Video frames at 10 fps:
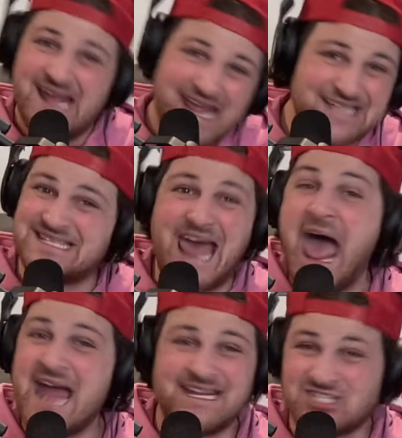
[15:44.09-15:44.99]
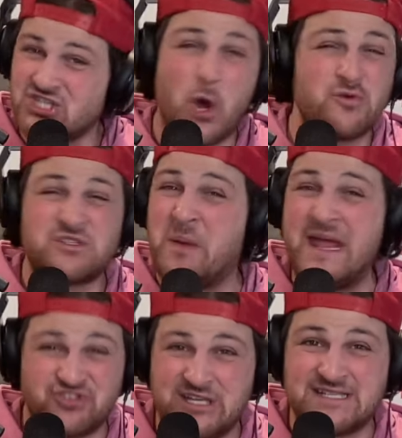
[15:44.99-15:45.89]
It's those
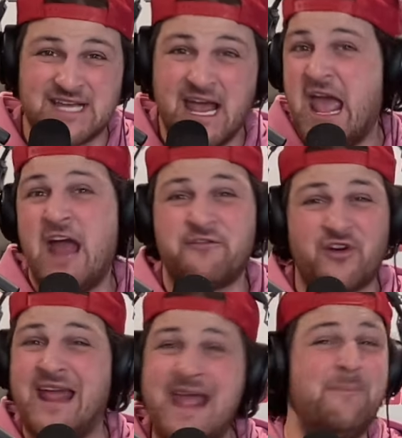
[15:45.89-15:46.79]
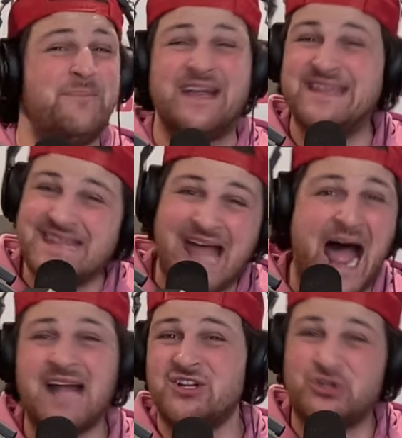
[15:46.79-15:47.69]
pitches. And for him to
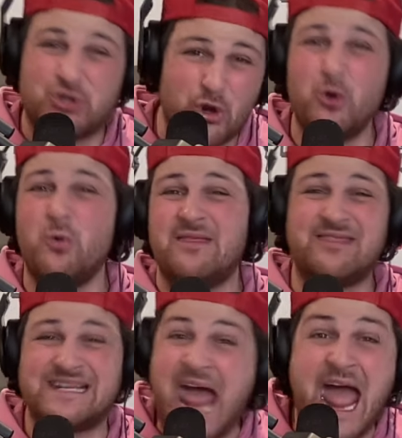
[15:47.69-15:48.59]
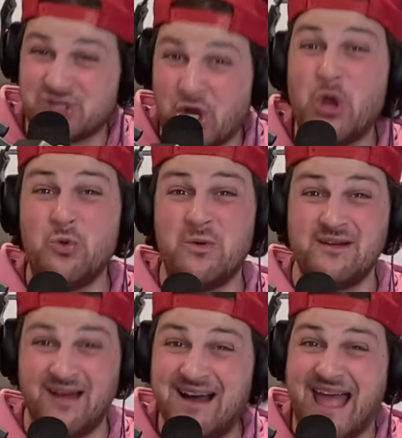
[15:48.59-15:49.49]
not do the tattoo,
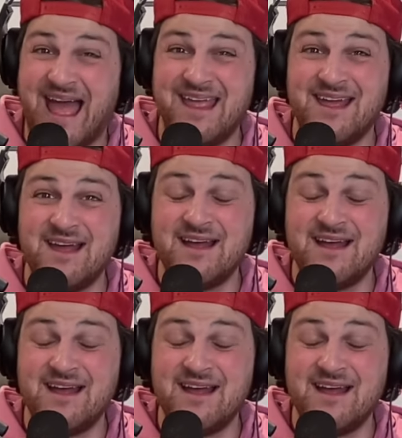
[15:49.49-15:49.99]
okay?